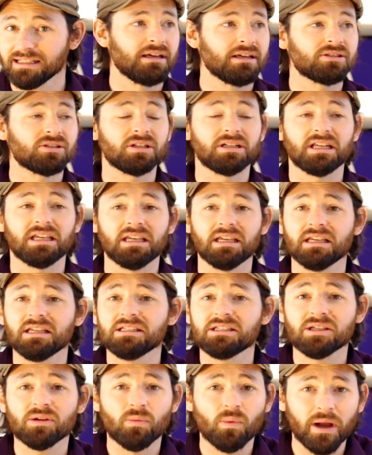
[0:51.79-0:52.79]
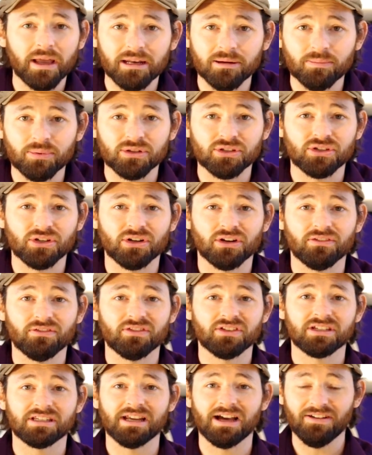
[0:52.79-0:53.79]
It's an easy way to
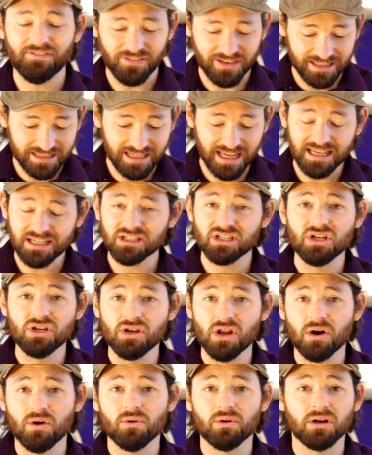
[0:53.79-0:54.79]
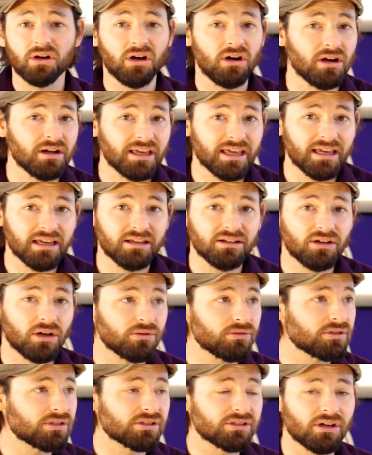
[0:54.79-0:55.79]
preserve stuff. It takes no cooking,
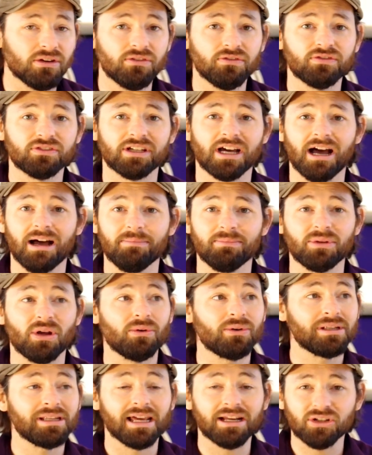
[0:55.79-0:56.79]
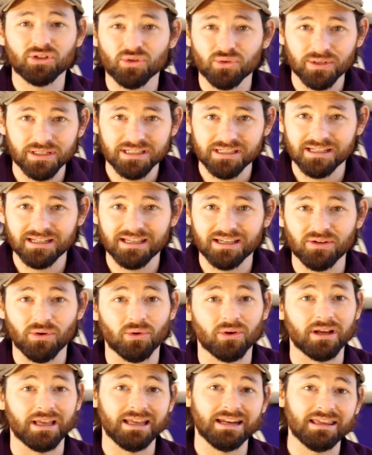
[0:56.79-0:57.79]
no stovetop, no electricity
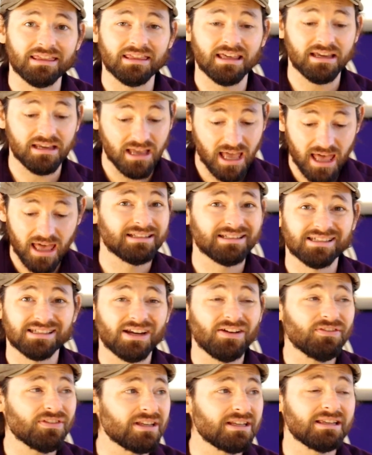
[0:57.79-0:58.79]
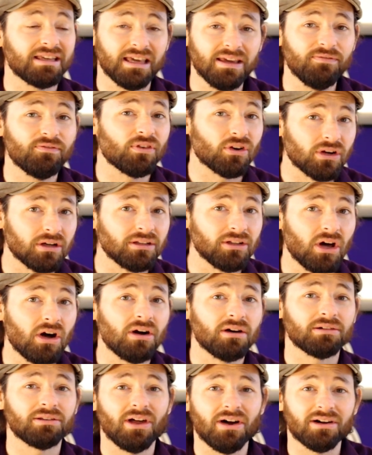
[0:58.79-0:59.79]
or anything, and stuff can keep for a
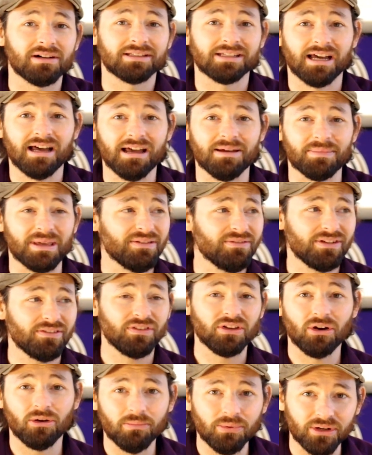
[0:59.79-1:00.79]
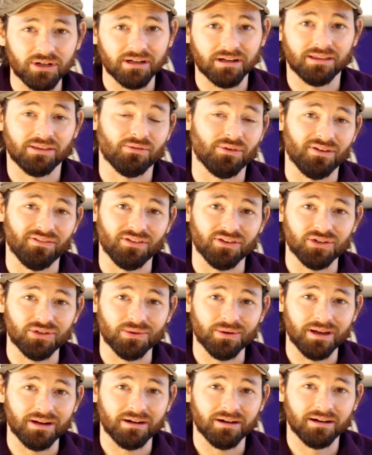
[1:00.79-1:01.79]
long, long time, even if you don't put it in the
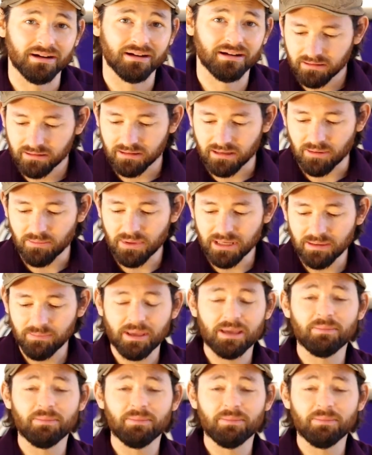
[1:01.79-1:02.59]
refrigerator. Now, many